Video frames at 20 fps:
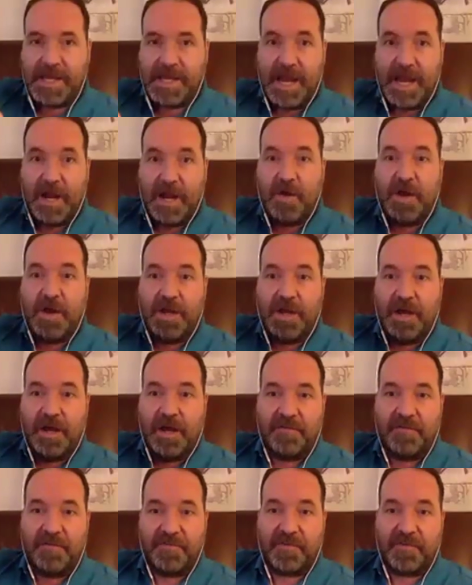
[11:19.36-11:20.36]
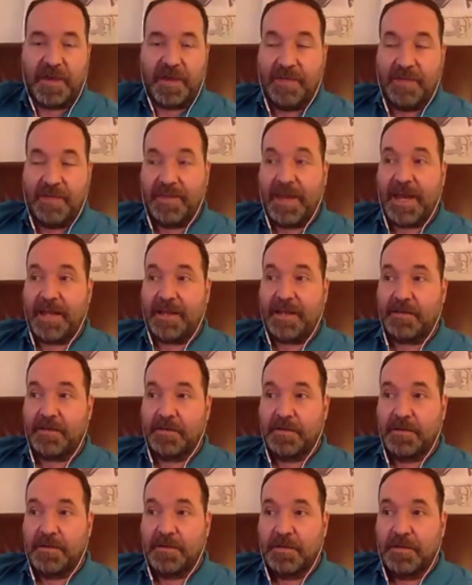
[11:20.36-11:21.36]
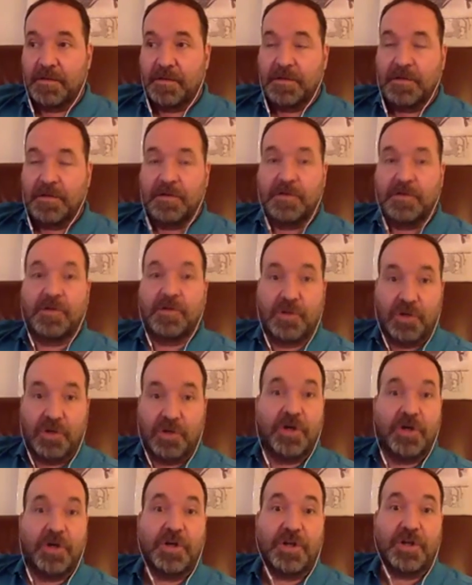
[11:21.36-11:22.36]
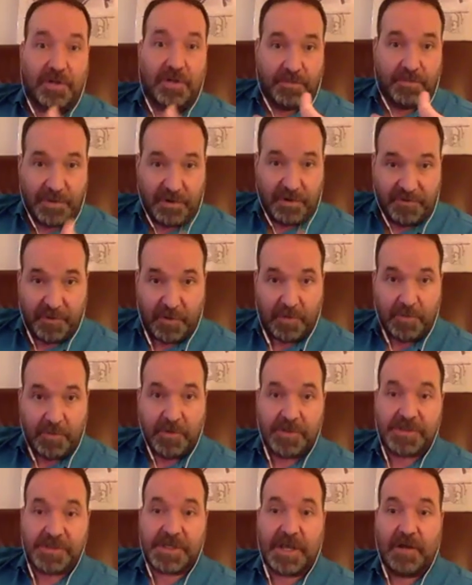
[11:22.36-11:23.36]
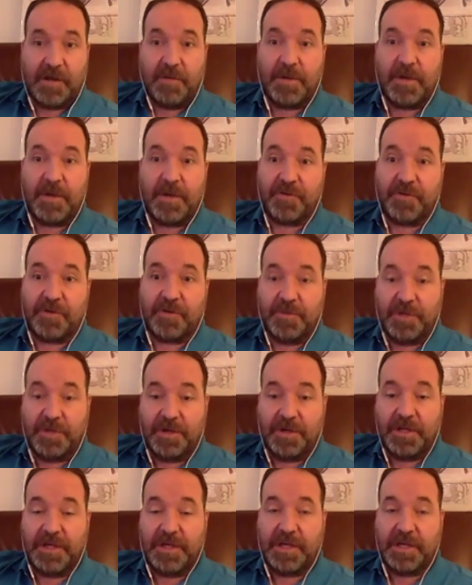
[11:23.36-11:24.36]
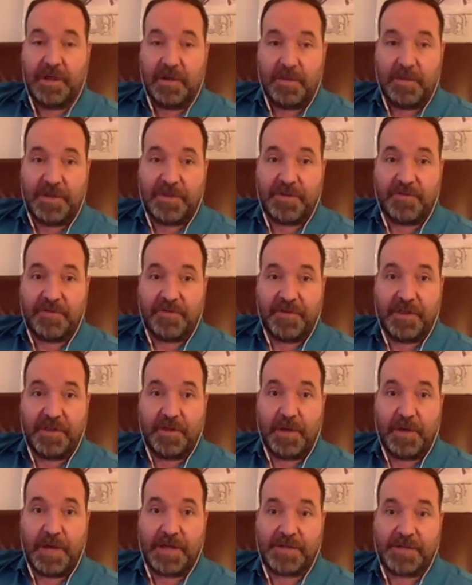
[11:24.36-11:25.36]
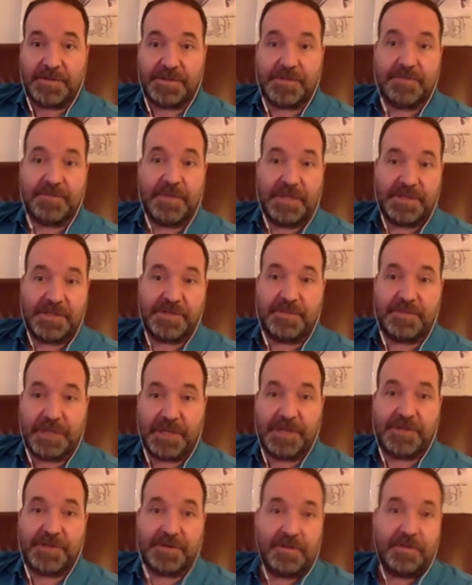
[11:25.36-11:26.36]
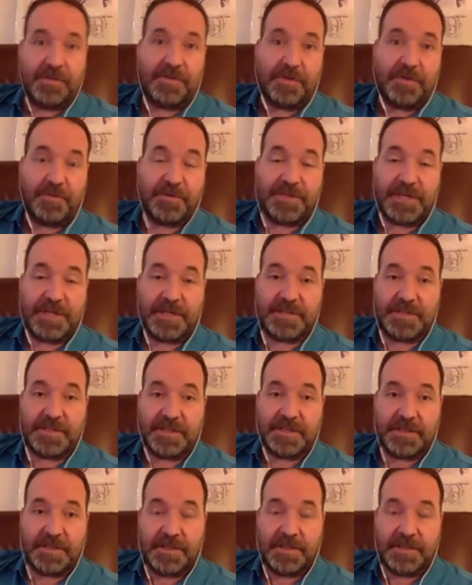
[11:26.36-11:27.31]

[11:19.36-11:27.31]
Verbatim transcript: care enough and that good performers care about their community and care about their fellow actors and making sure that they're protected.